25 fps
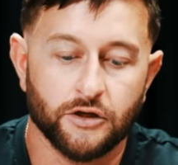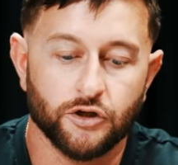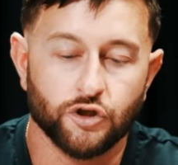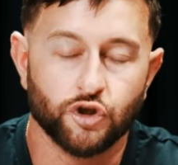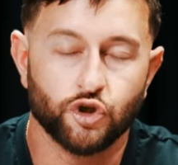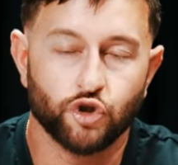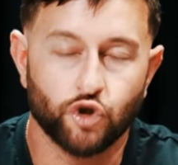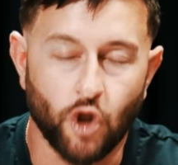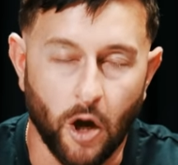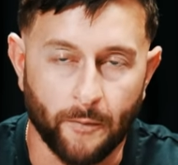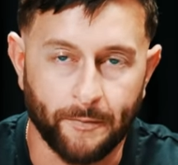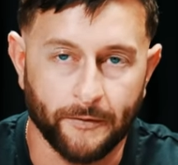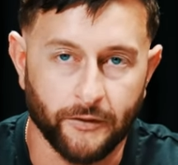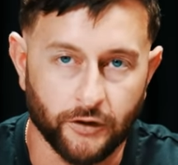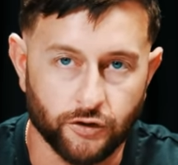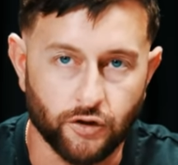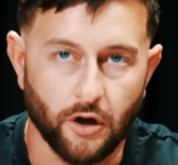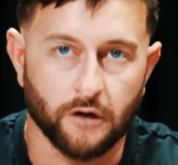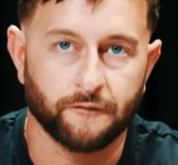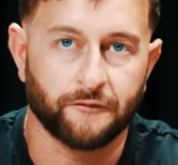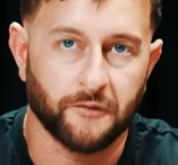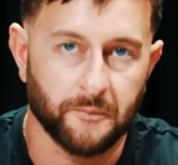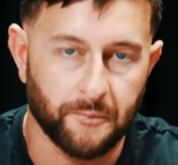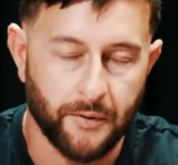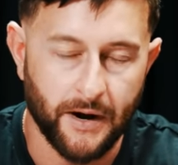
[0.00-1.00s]
stopping the
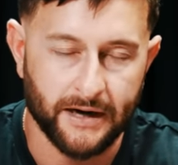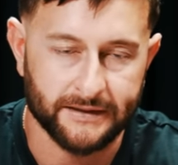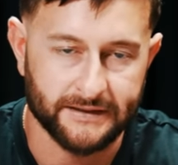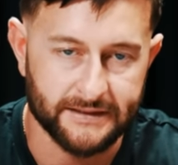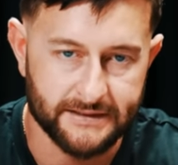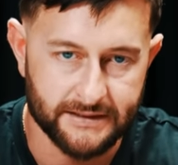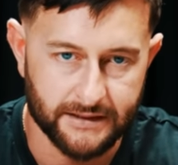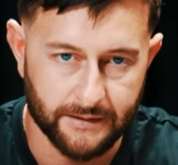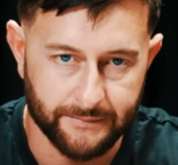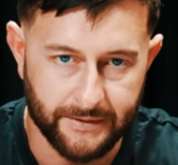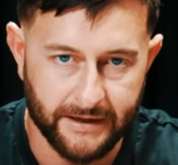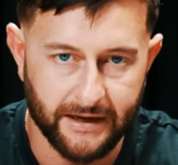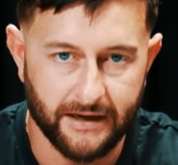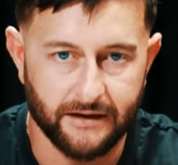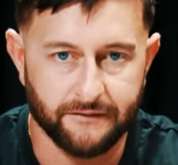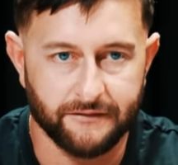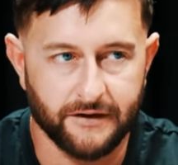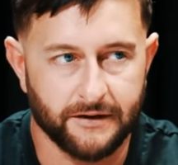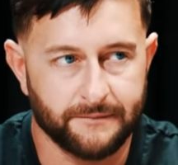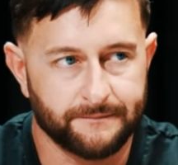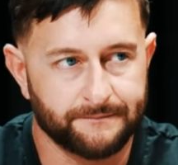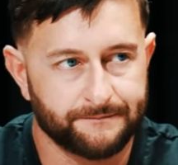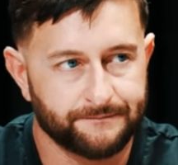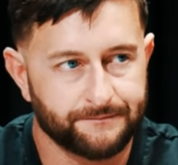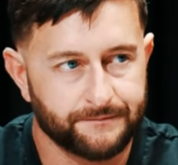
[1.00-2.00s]
dog from practising the
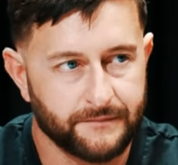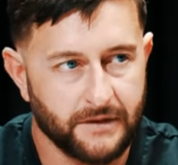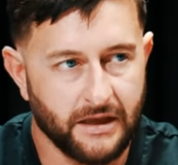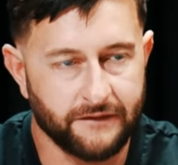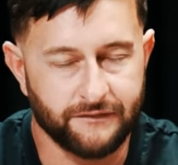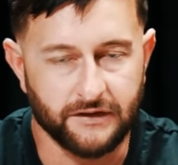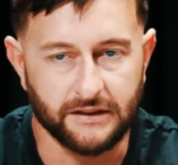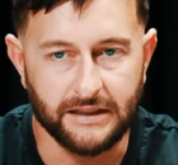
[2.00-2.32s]
behaviour. If